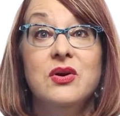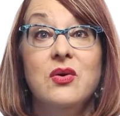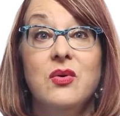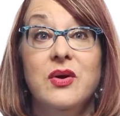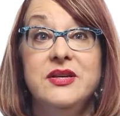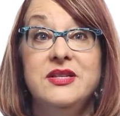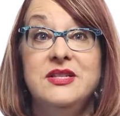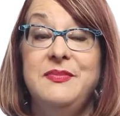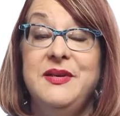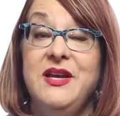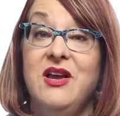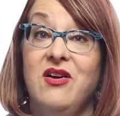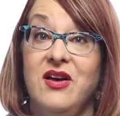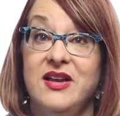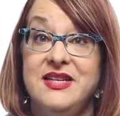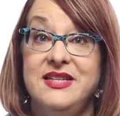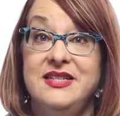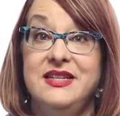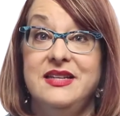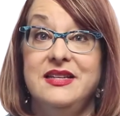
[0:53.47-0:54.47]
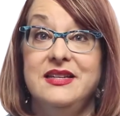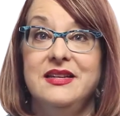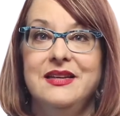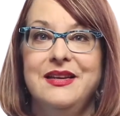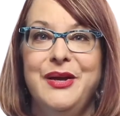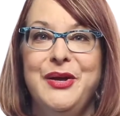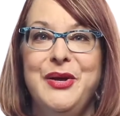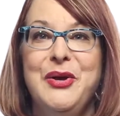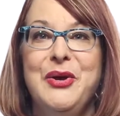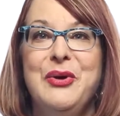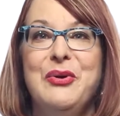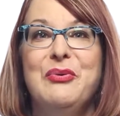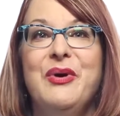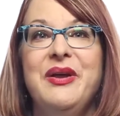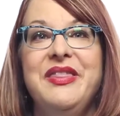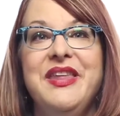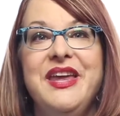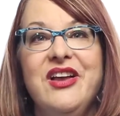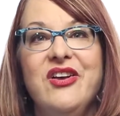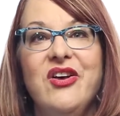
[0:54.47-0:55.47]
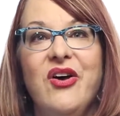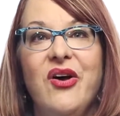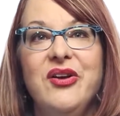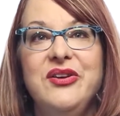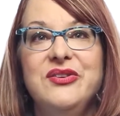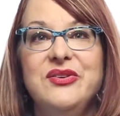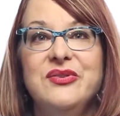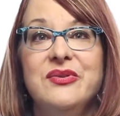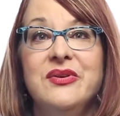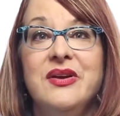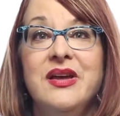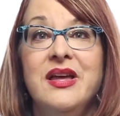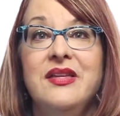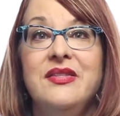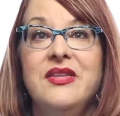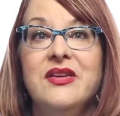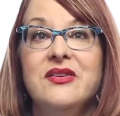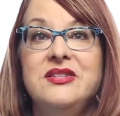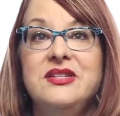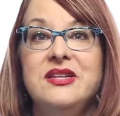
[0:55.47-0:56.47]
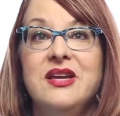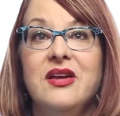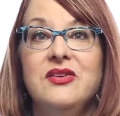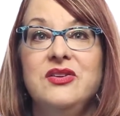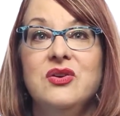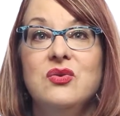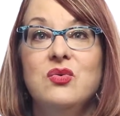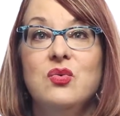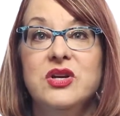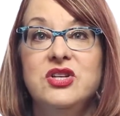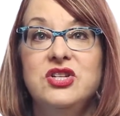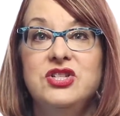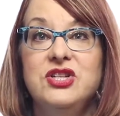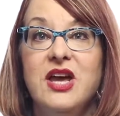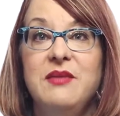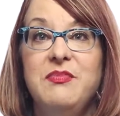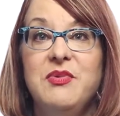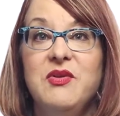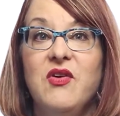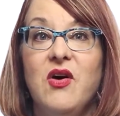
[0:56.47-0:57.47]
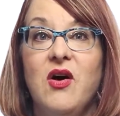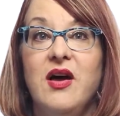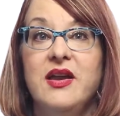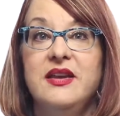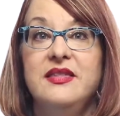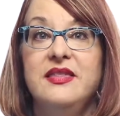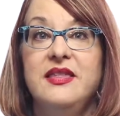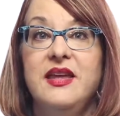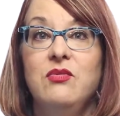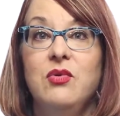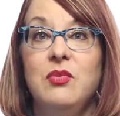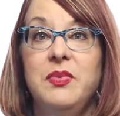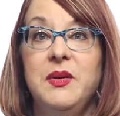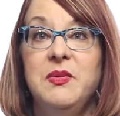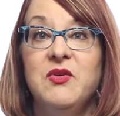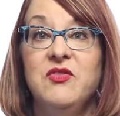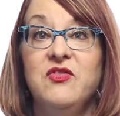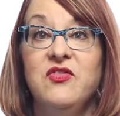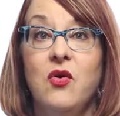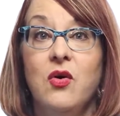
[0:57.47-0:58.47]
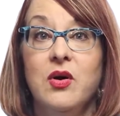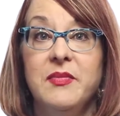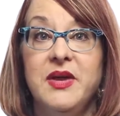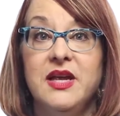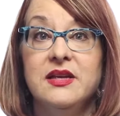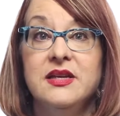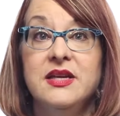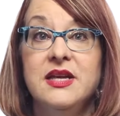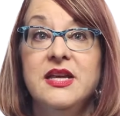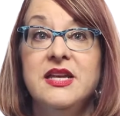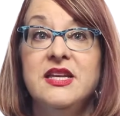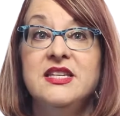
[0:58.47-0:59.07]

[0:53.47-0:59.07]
you are going to be audited. When they call you, they'll tell you which type of audit they will be performing,